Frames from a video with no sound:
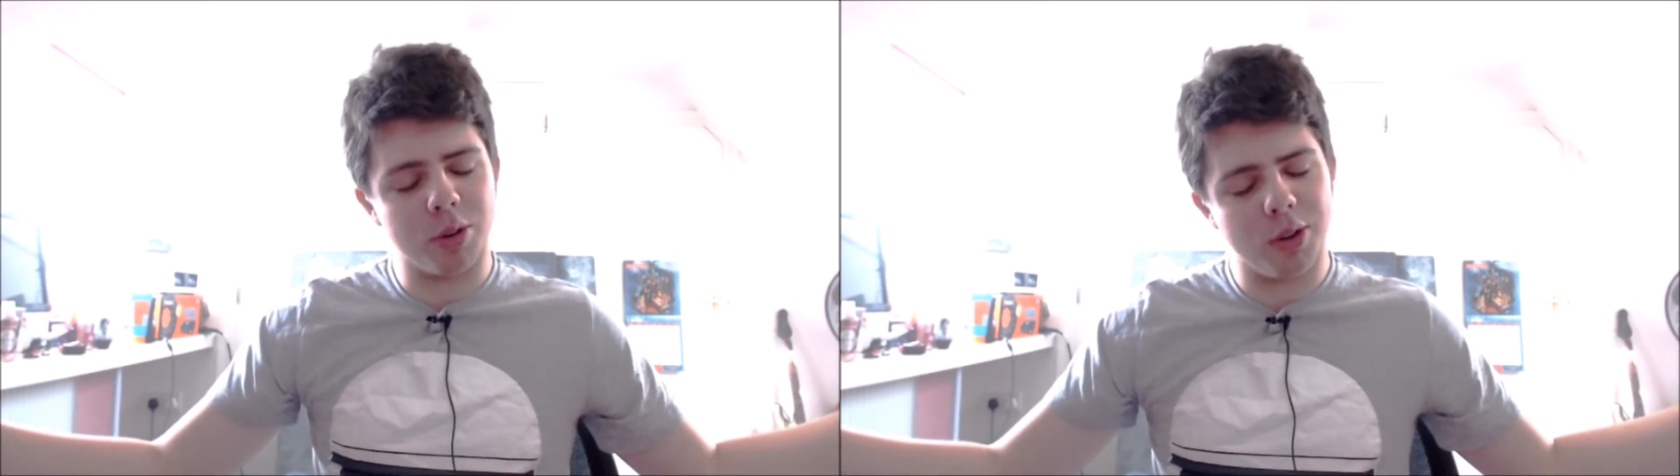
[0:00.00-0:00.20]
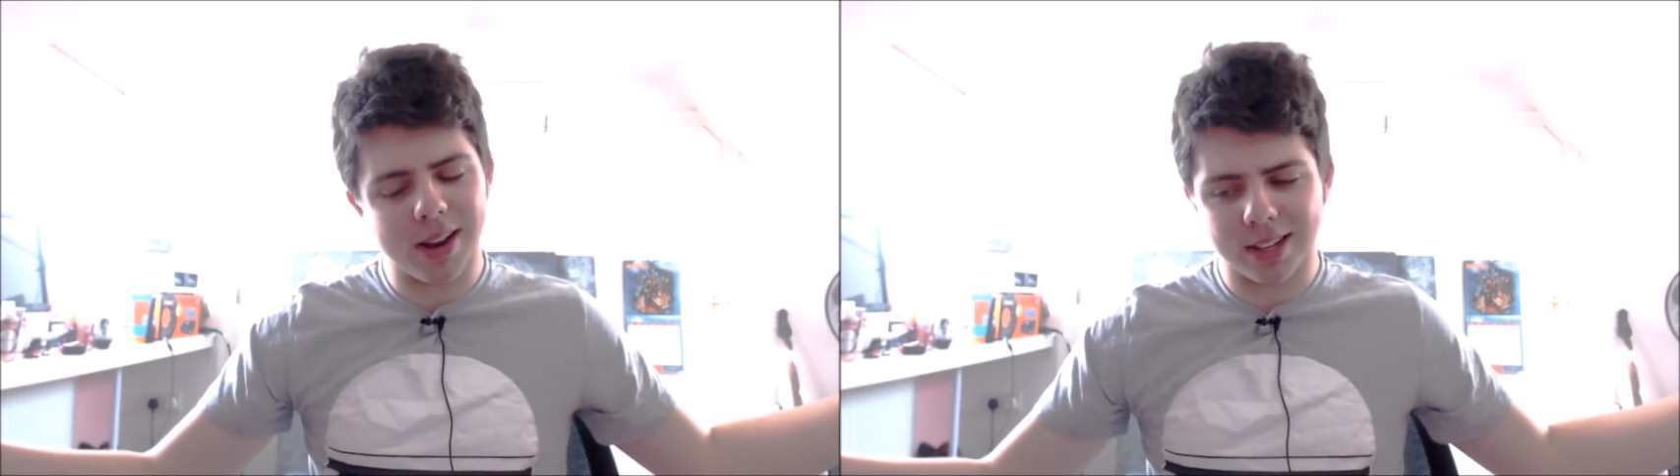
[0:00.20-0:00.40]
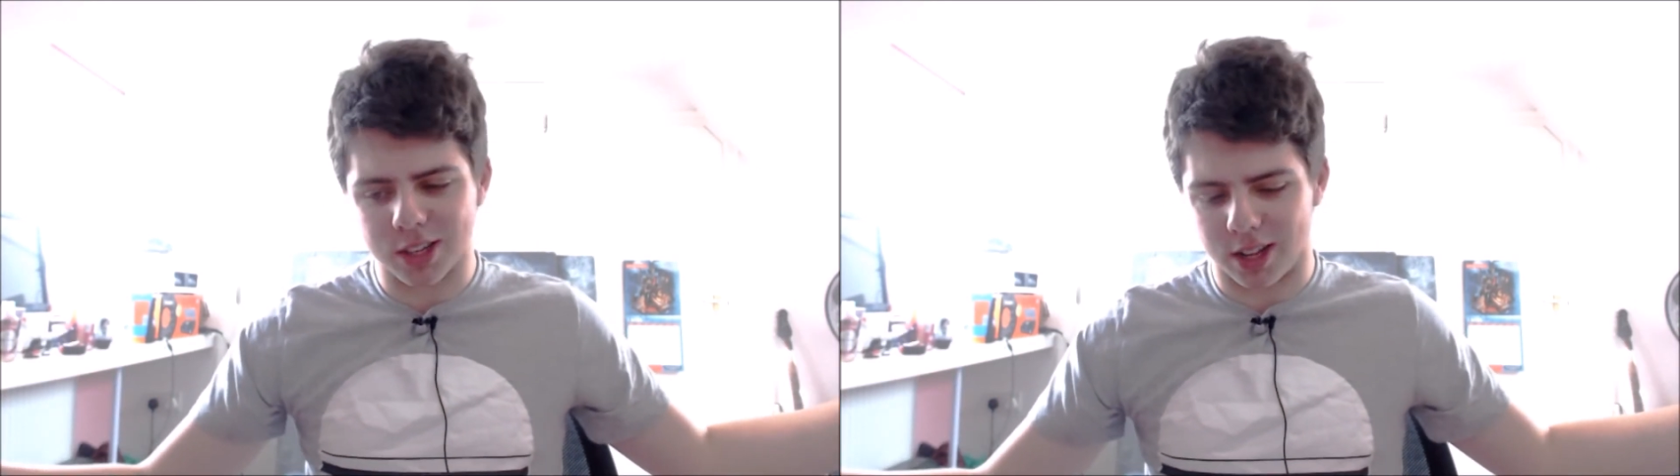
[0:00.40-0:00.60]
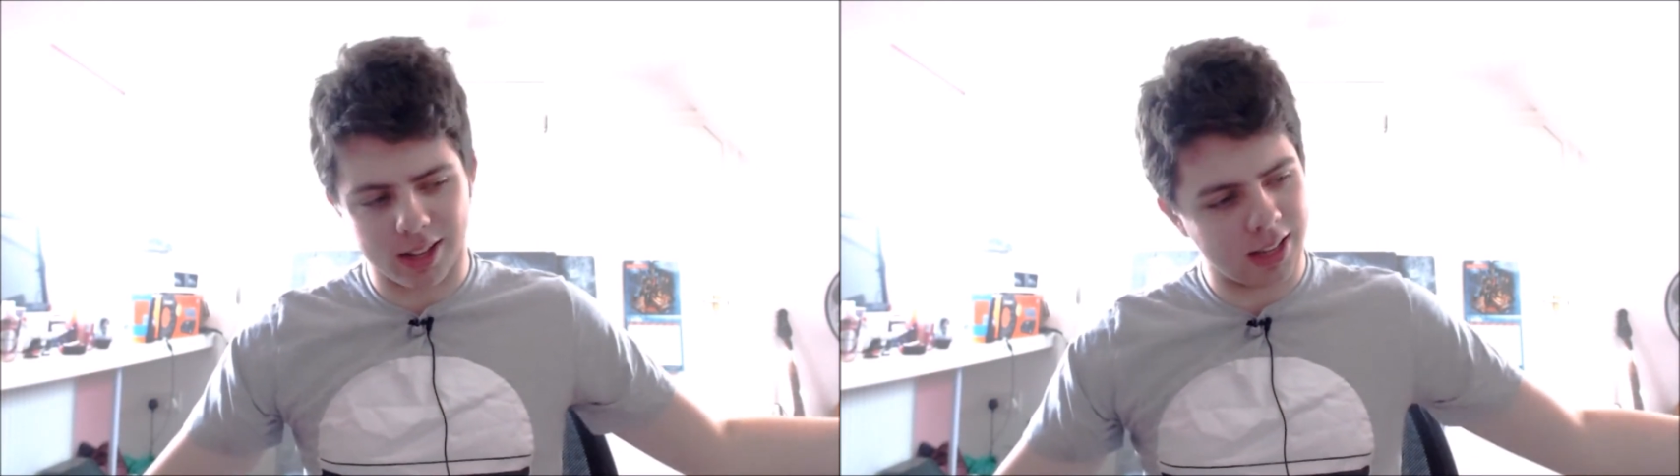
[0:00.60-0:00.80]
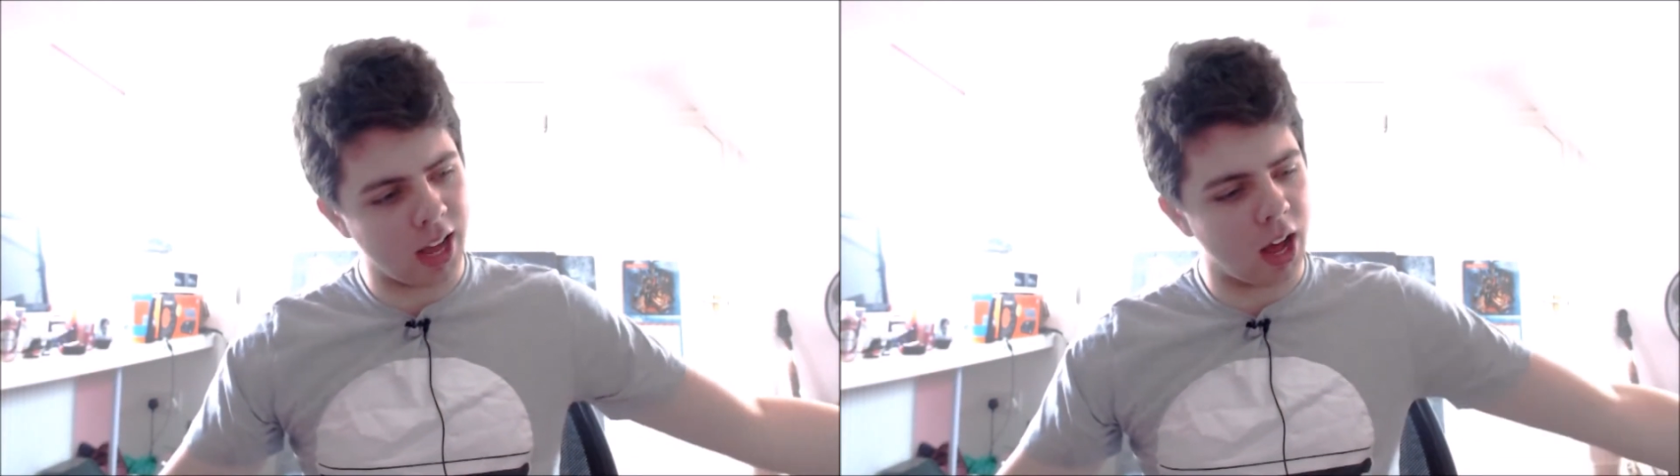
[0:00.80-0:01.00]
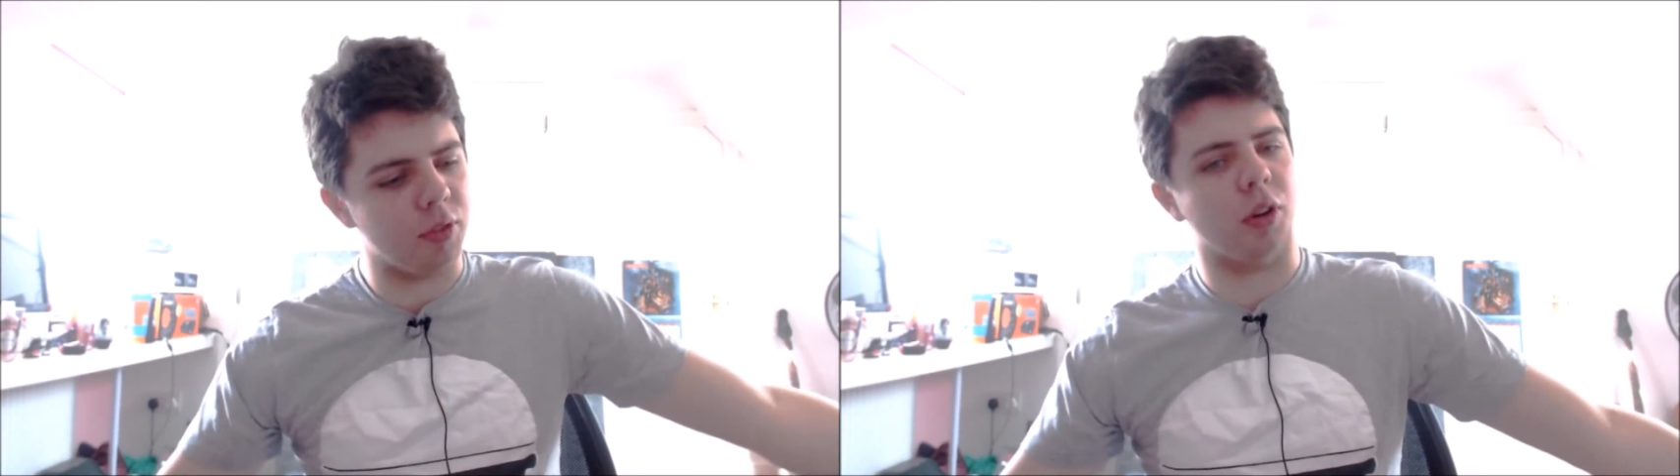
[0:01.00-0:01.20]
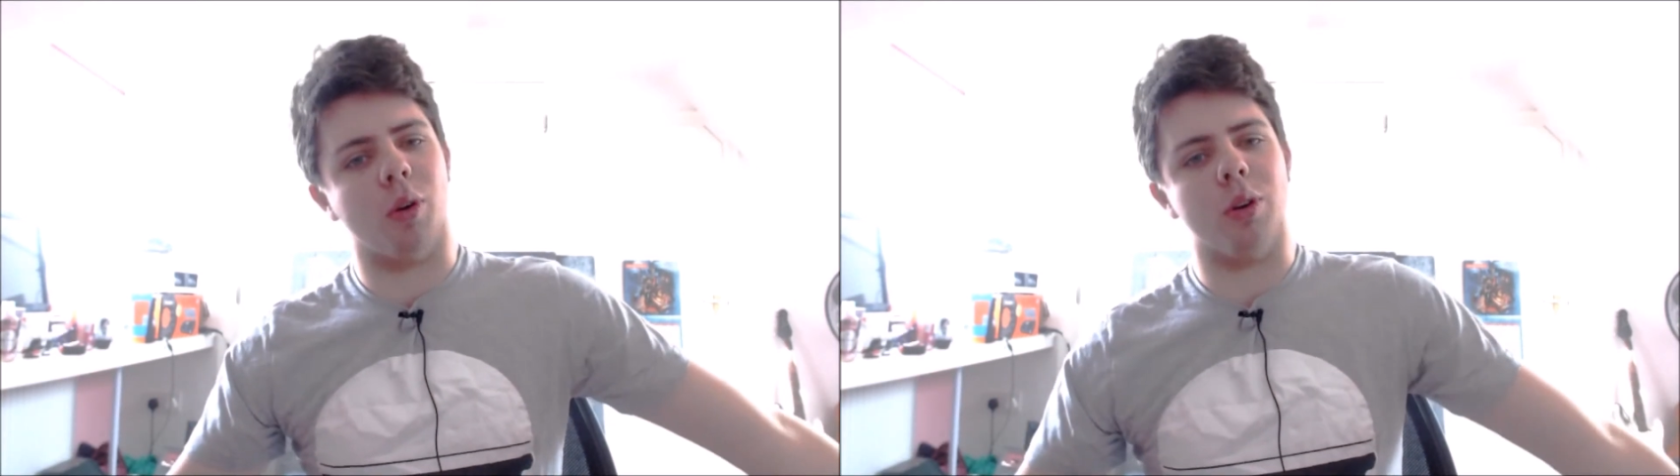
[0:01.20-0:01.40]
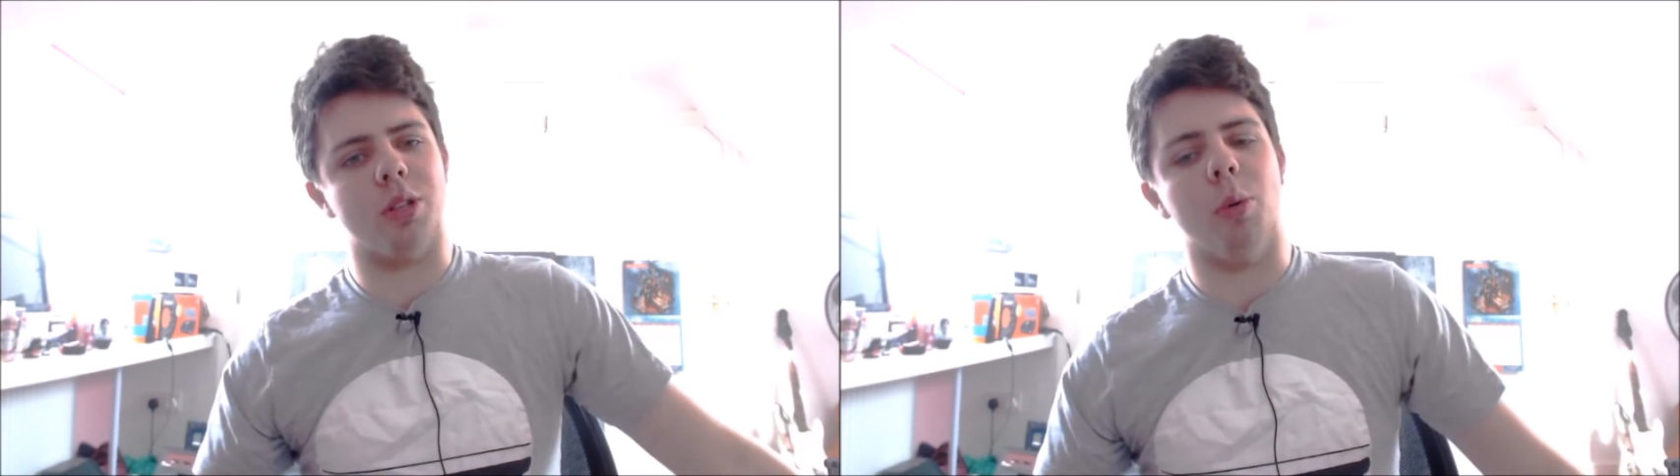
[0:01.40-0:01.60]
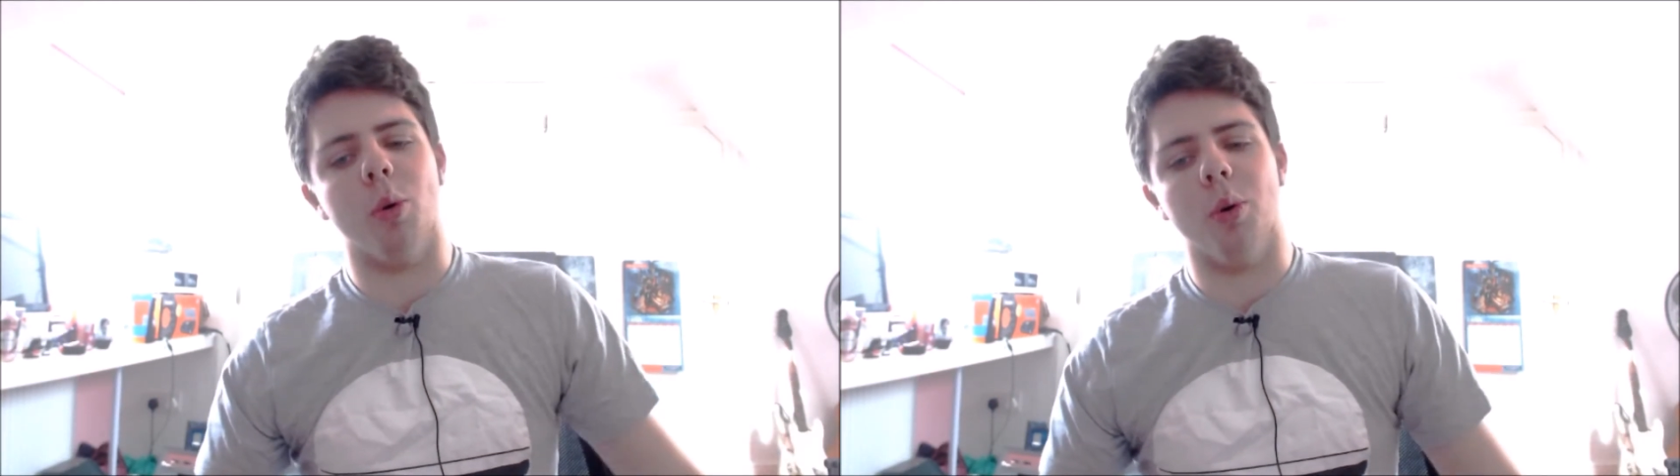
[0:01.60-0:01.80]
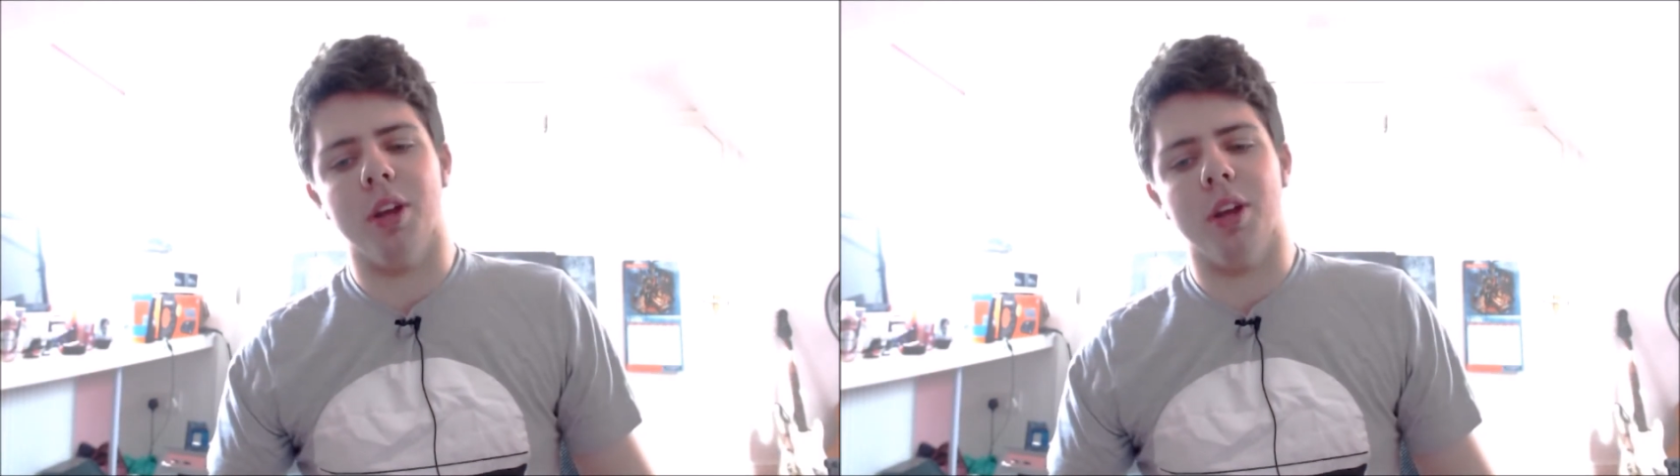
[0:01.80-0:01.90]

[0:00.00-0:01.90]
units like covered across the board,